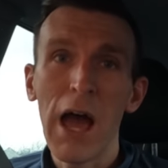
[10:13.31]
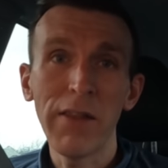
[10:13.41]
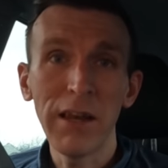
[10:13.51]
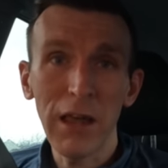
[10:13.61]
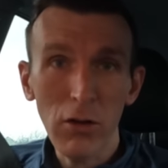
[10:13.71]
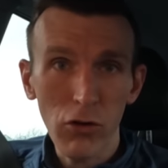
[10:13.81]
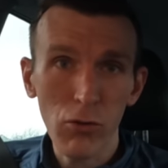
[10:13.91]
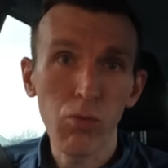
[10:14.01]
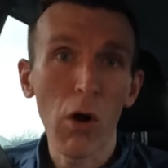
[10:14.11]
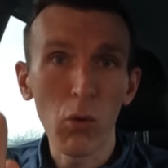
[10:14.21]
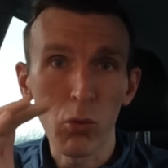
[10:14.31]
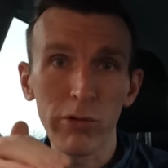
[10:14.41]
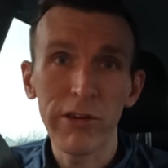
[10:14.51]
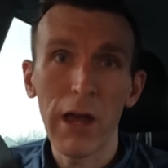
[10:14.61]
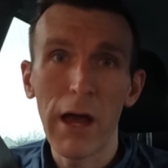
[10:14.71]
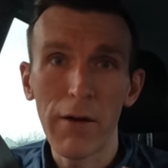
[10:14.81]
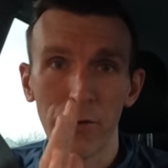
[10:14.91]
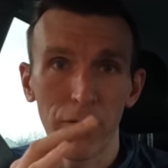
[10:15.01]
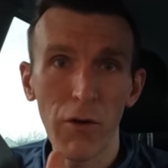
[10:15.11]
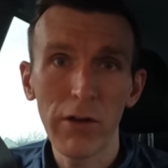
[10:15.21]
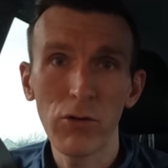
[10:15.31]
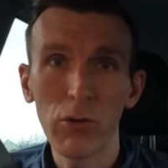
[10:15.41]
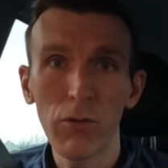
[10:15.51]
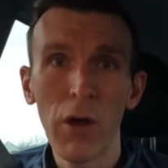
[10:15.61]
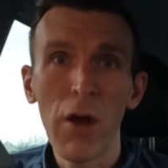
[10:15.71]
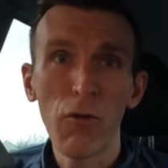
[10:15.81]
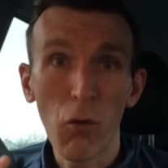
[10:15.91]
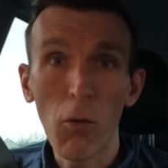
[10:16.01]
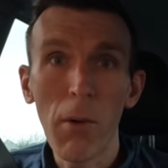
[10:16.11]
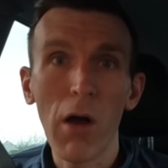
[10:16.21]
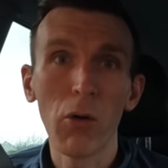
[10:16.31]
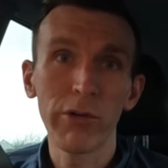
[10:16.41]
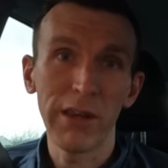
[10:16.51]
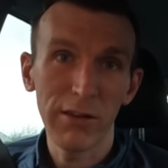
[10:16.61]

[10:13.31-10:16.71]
and then it just rolls for the first sort of 4 miles.